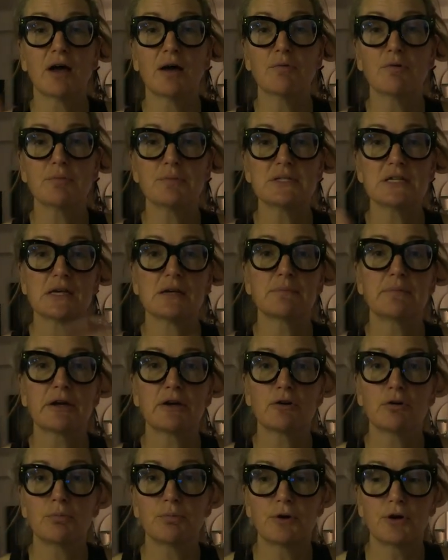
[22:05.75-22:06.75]
I won't be taking my
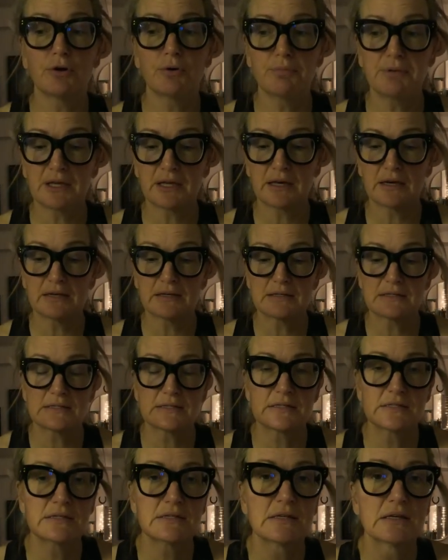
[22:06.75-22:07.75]
GoPro
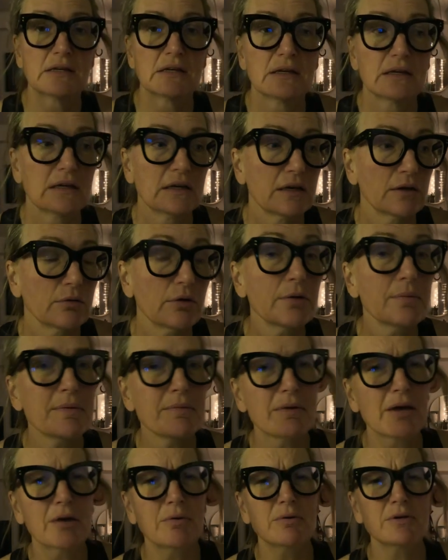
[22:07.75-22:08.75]
because, well,
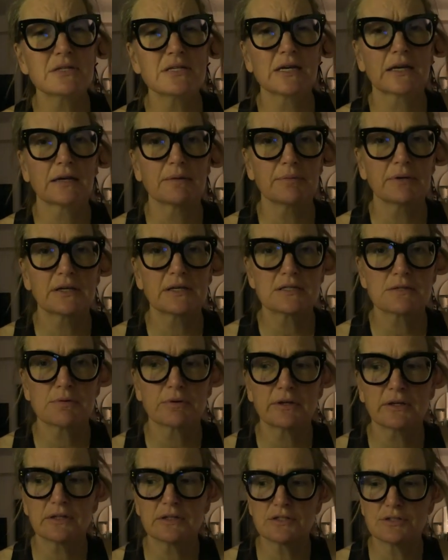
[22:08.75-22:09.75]
maybe I will take it because we're
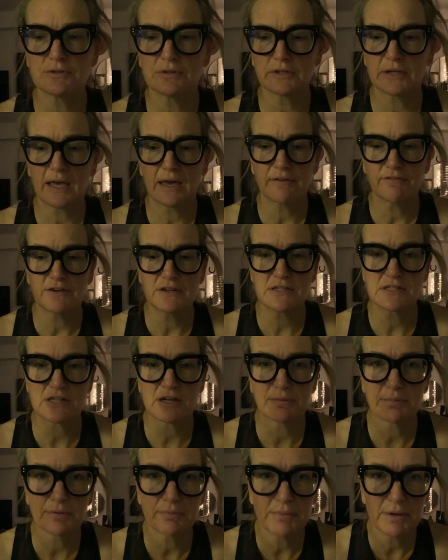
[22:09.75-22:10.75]
gonna do a cafe
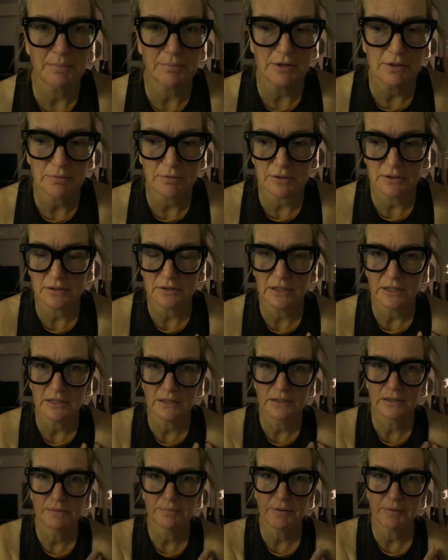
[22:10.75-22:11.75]
stop, and maybe I'll do a
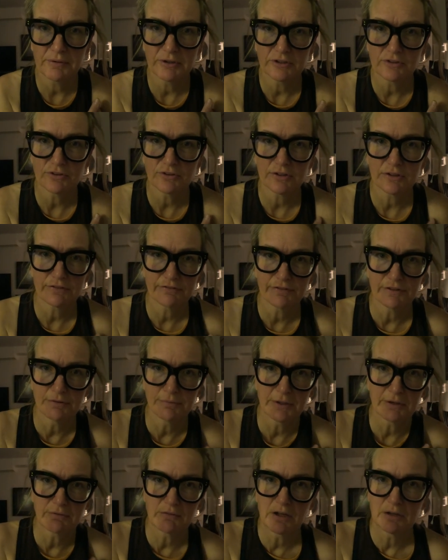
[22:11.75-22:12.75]
little
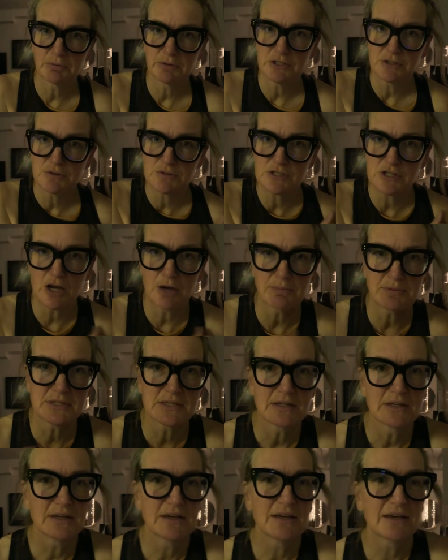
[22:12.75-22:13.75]
filming while we do
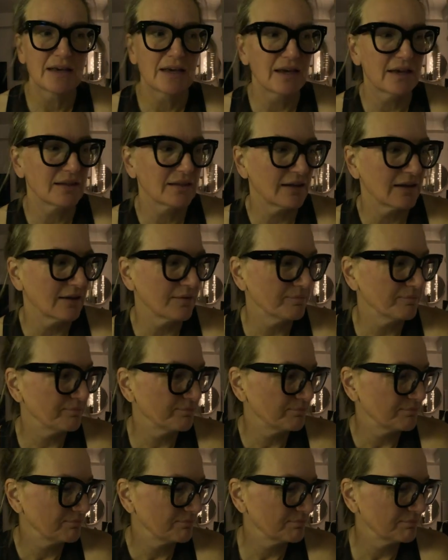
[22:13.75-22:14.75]
stops, and
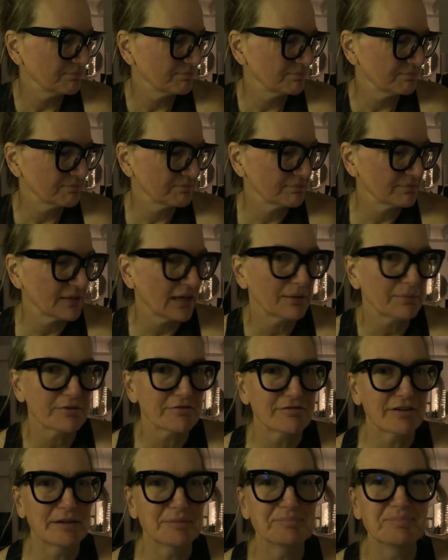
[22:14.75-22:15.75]
that'll be
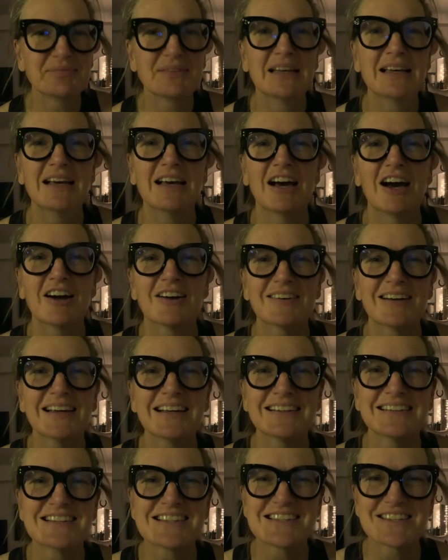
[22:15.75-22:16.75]
fun. All
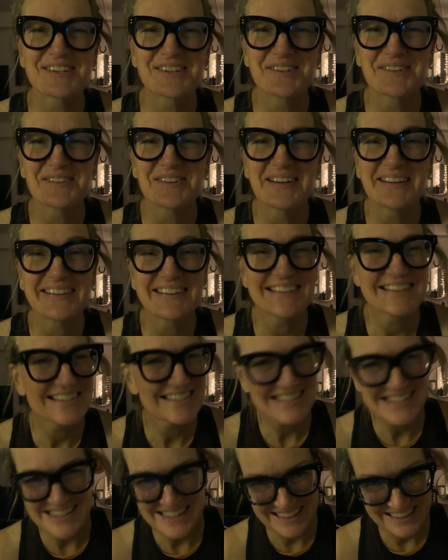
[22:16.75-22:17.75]
right, so I'll
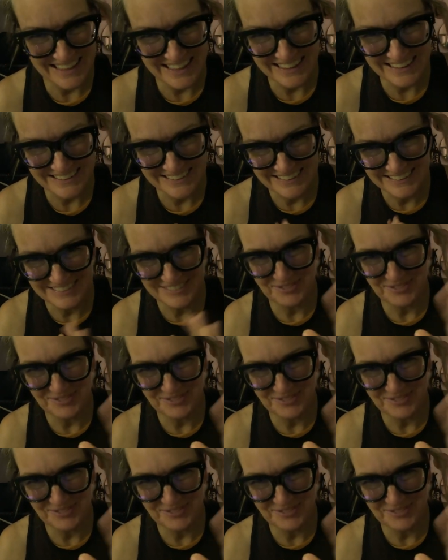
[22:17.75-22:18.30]
see you later.